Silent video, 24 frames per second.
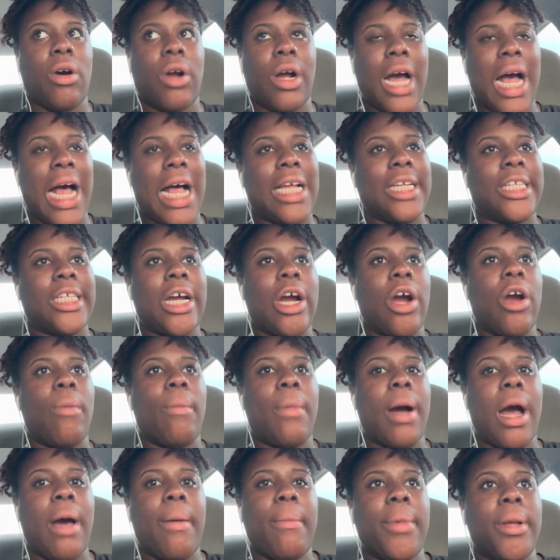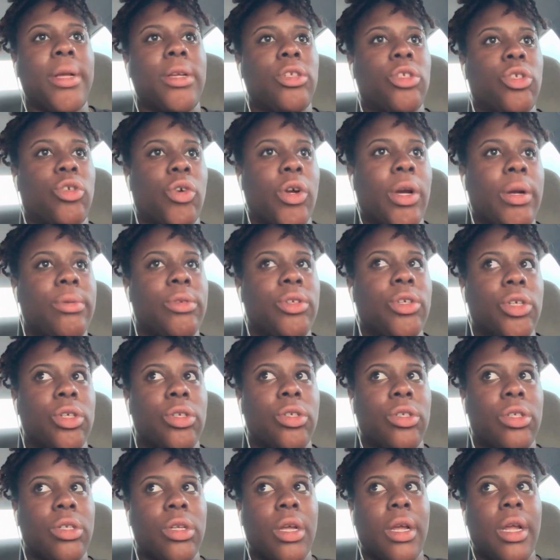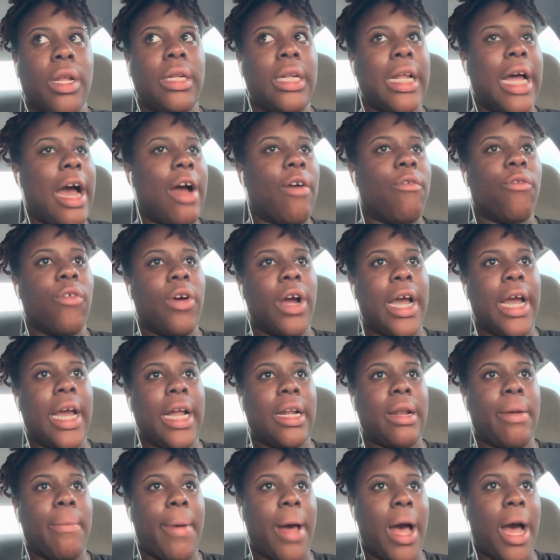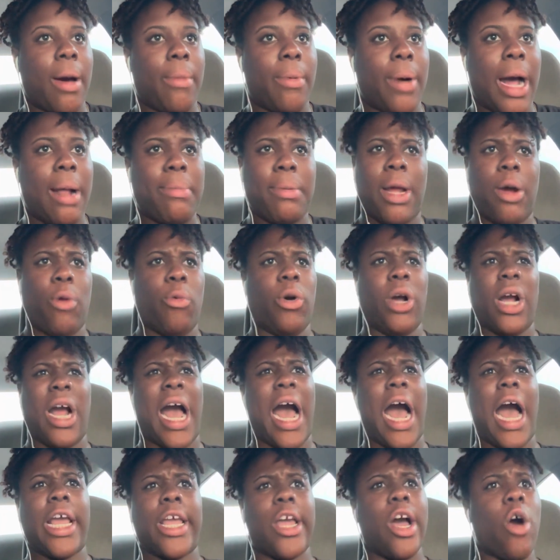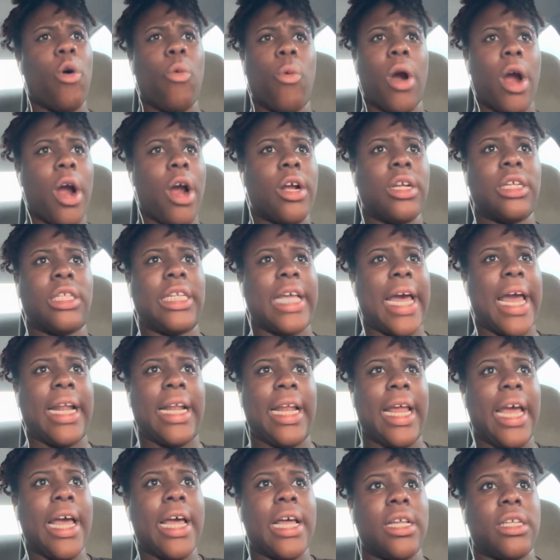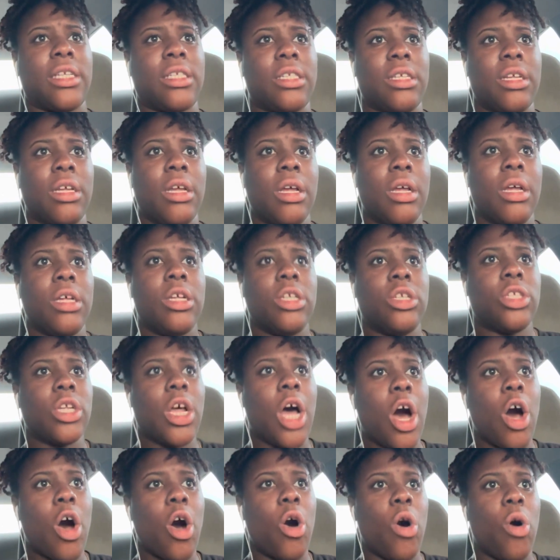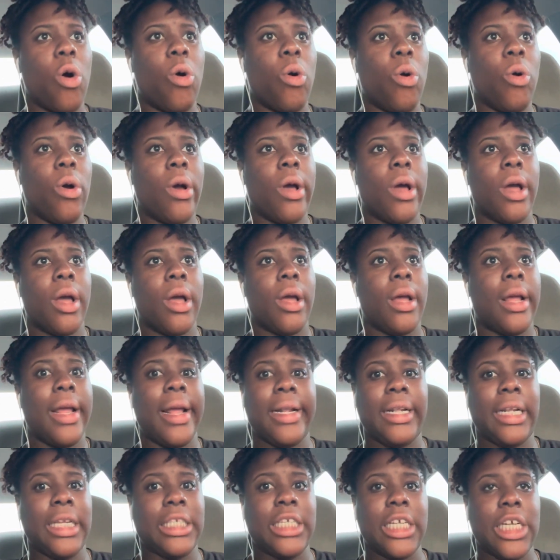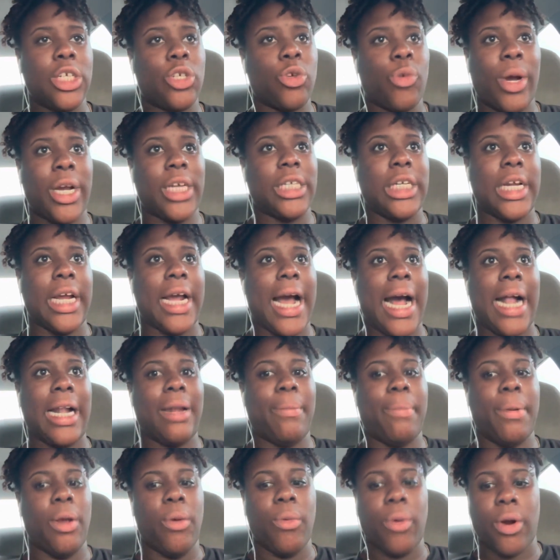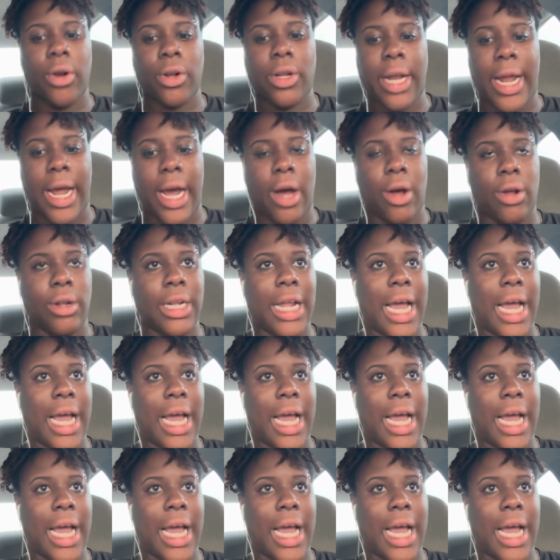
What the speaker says: God started reminding me of scriptures that I've read in the Bible. I'm like, well, God, your words say this. So the situation got to be worked out.